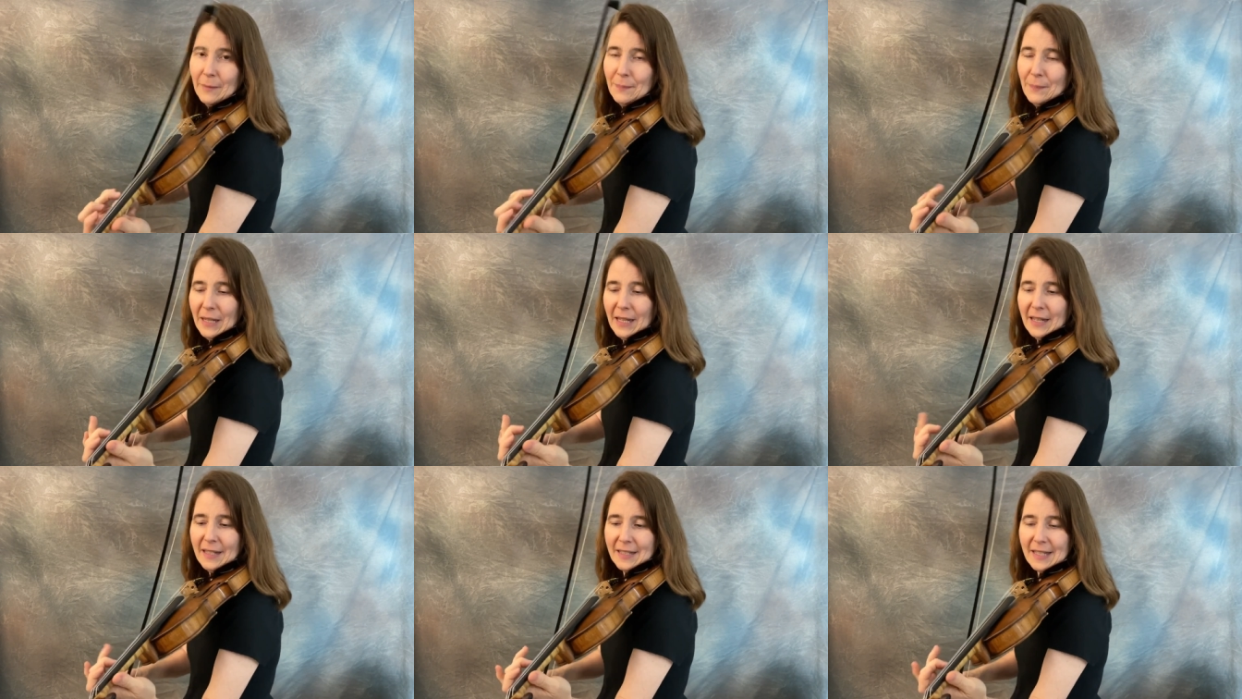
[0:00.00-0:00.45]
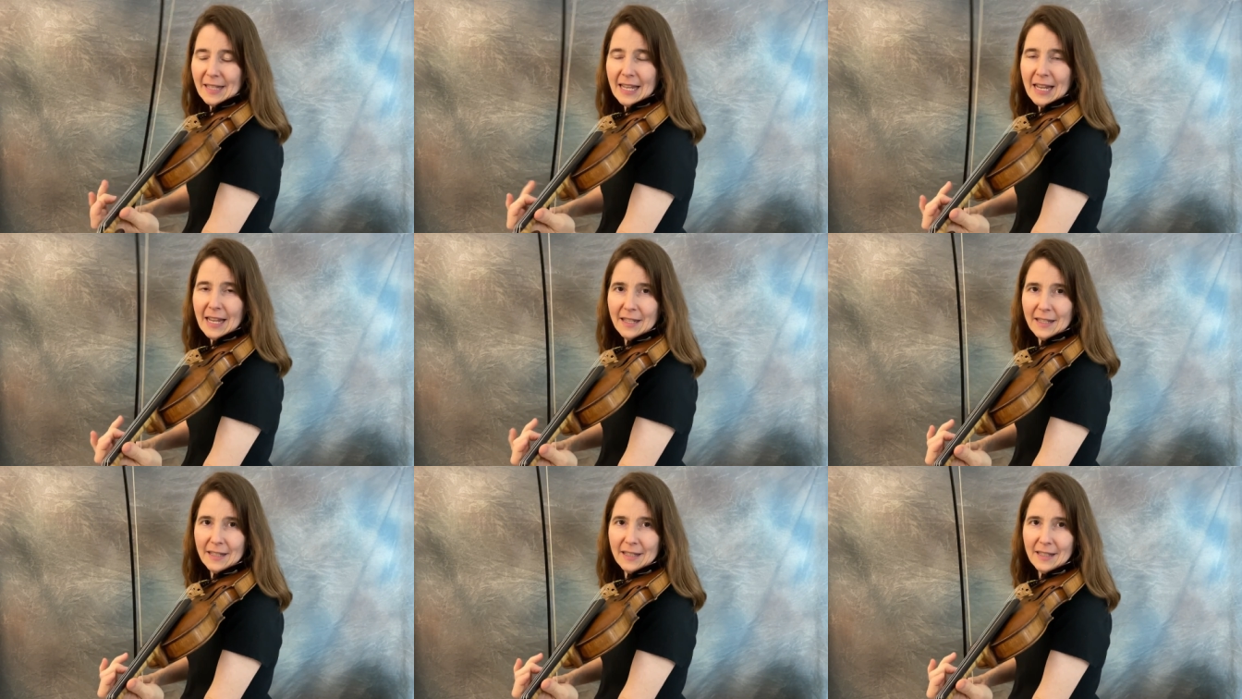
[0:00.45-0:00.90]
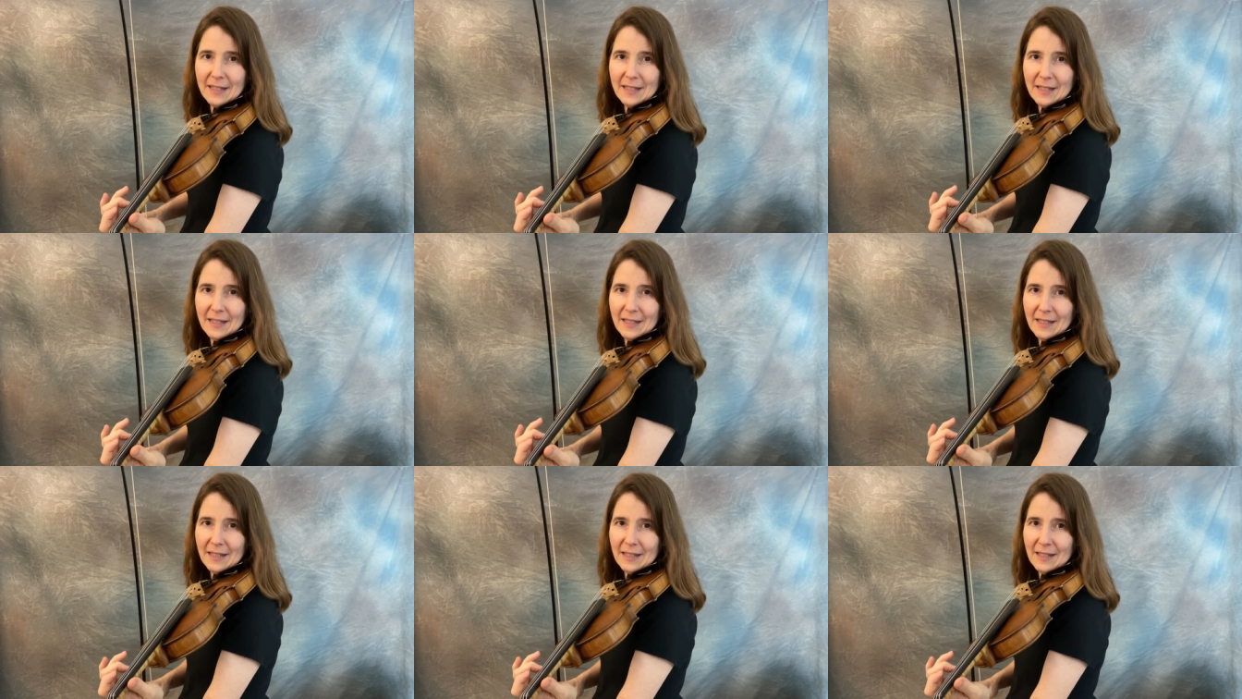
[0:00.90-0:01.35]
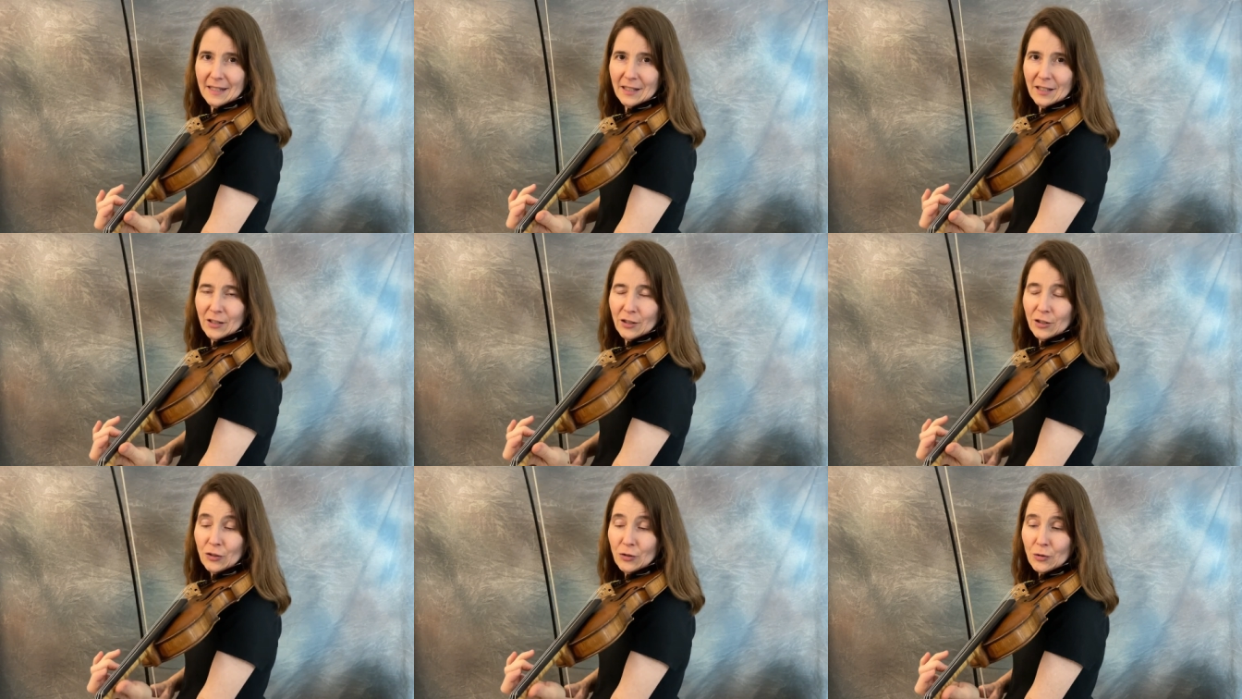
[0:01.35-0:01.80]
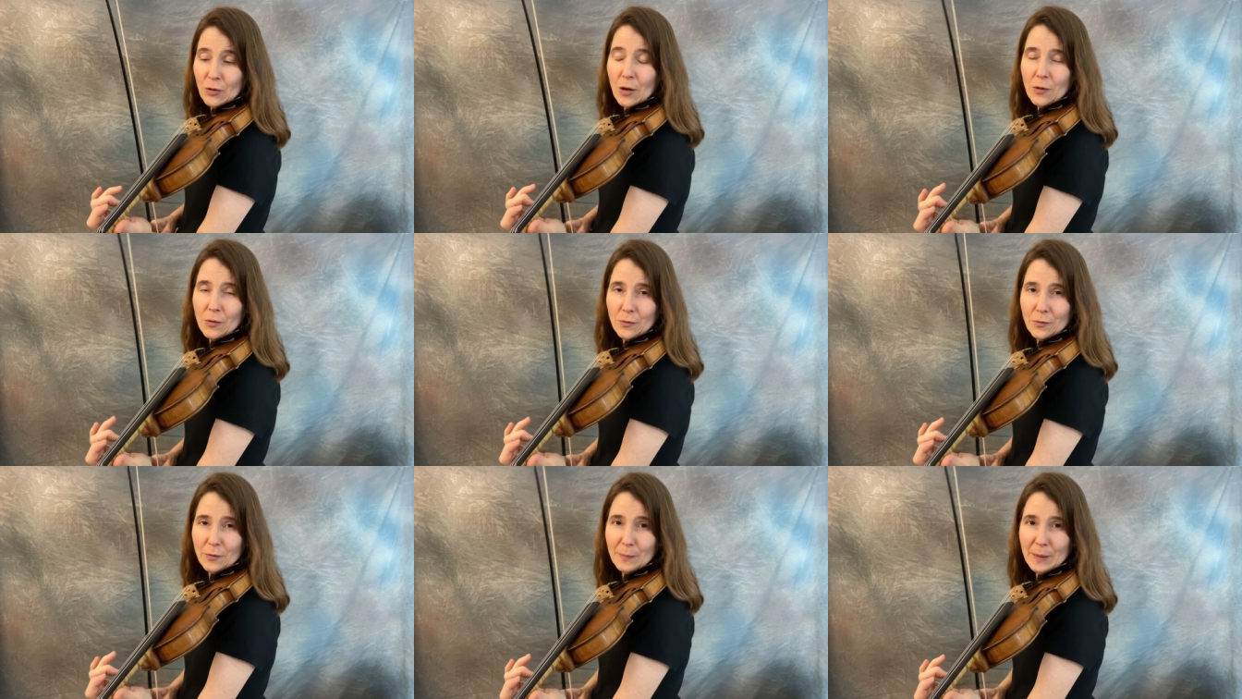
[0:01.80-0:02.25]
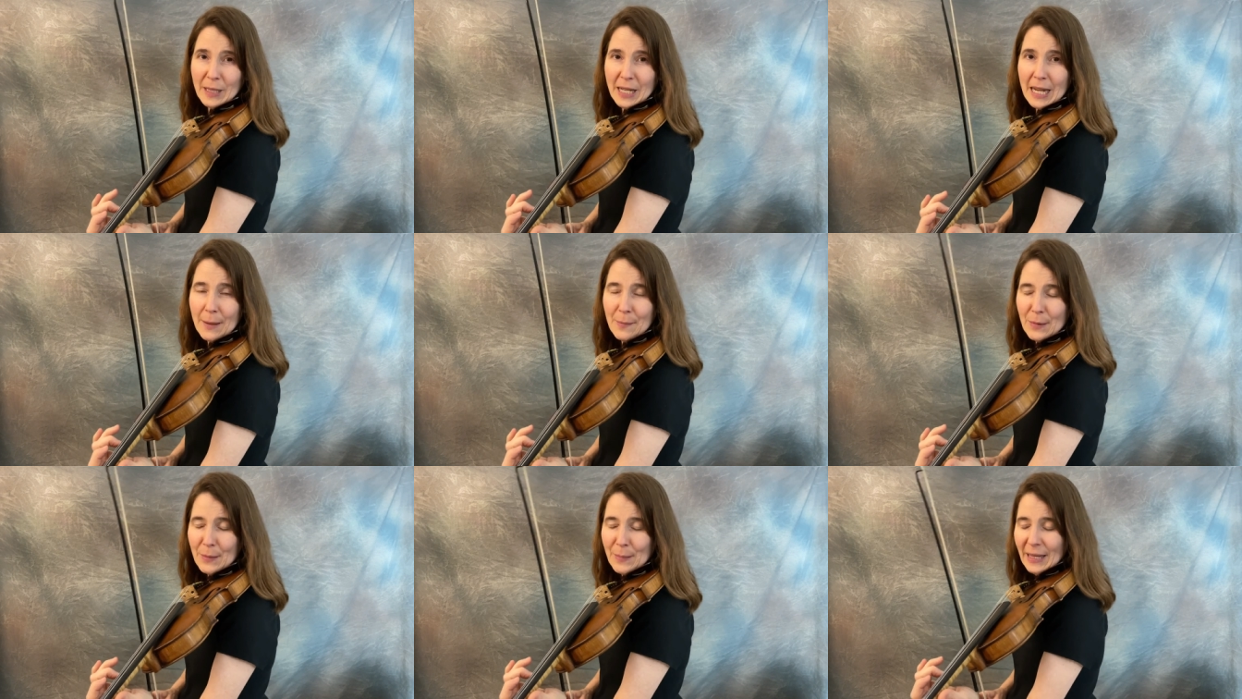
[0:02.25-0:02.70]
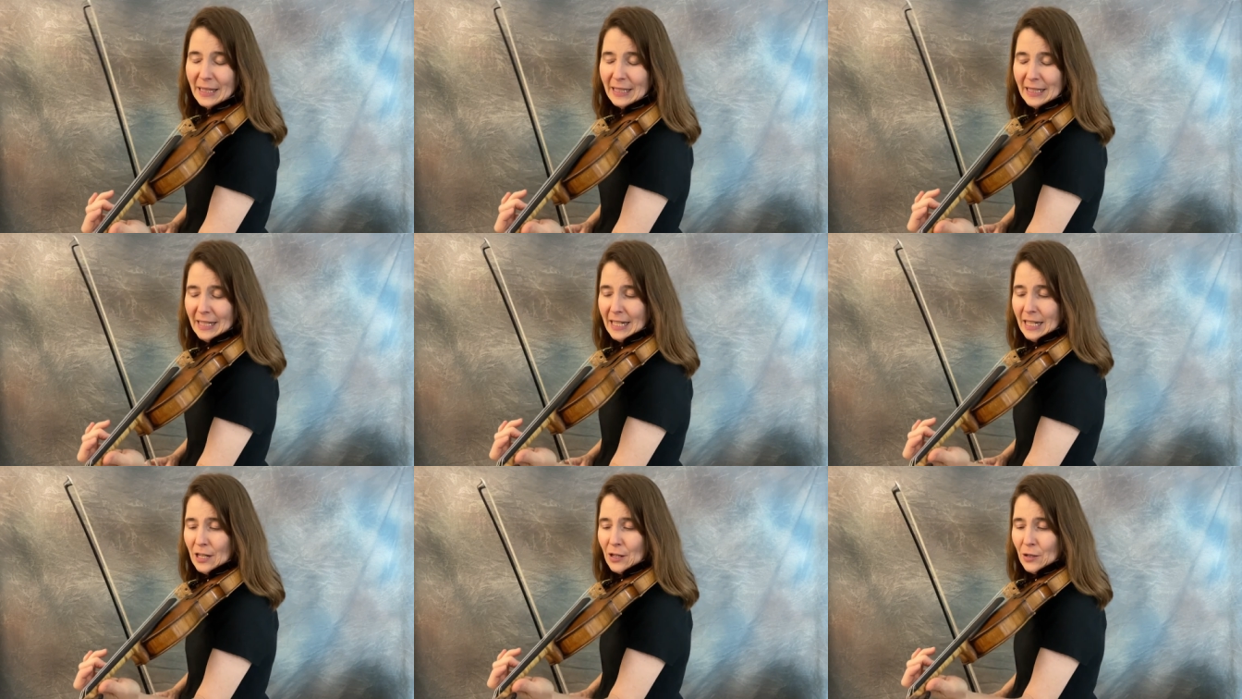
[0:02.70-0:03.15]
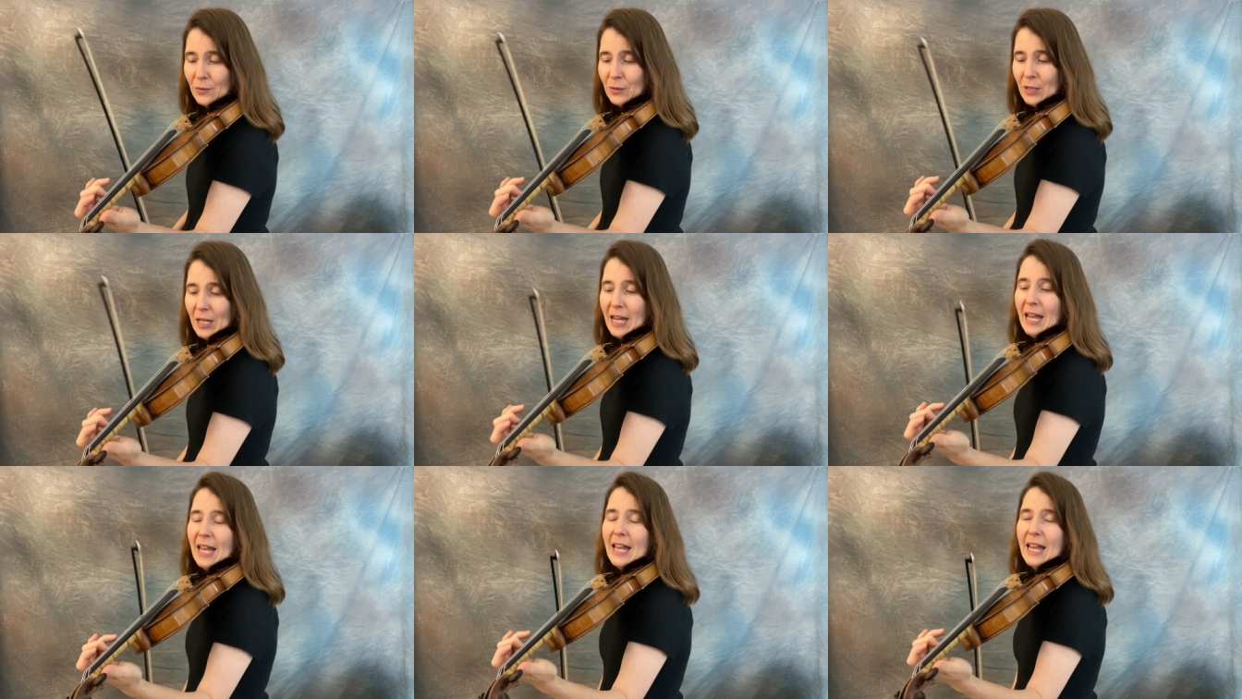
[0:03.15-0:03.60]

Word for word: because that the drone became a melody note